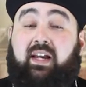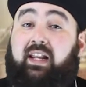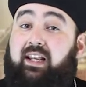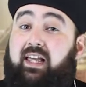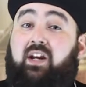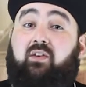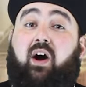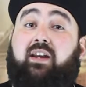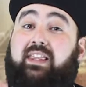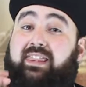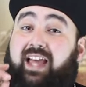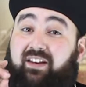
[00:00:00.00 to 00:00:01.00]
Later
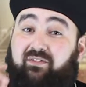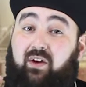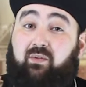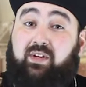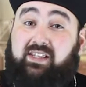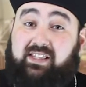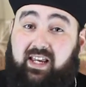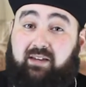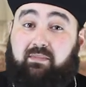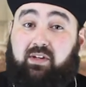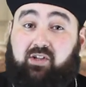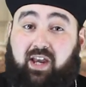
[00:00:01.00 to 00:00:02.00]
on in that very
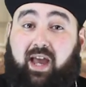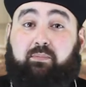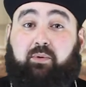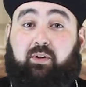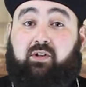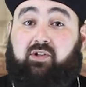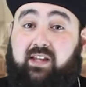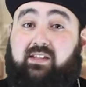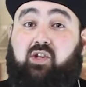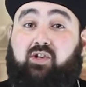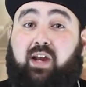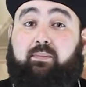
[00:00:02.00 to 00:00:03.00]
same chapter,
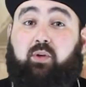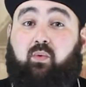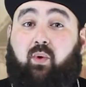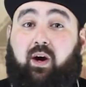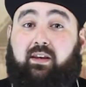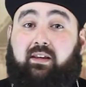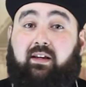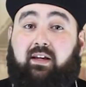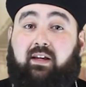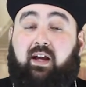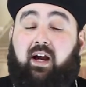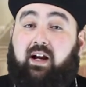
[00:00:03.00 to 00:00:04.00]
Genesis chapter 1,
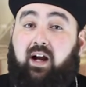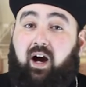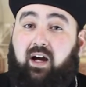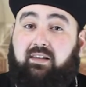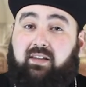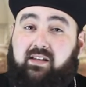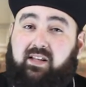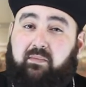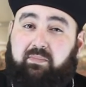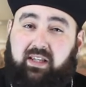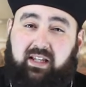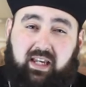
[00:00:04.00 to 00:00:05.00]
God does
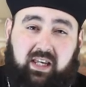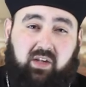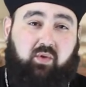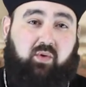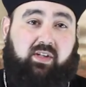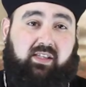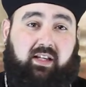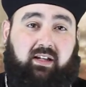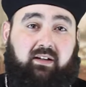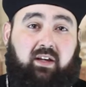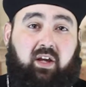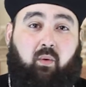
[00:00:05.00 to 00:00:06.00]
something
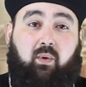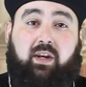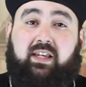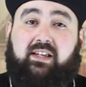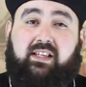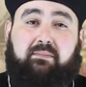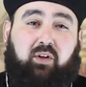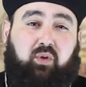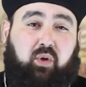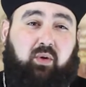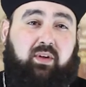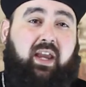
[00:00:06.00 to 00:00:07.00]
interesting when He is about
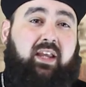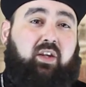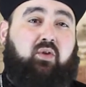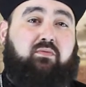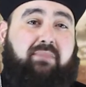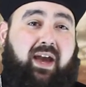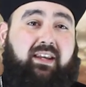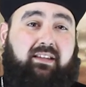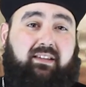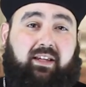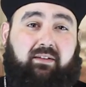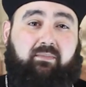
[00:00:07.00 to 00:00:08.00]
to create
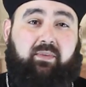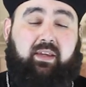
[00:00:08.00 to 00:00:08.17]
humanity.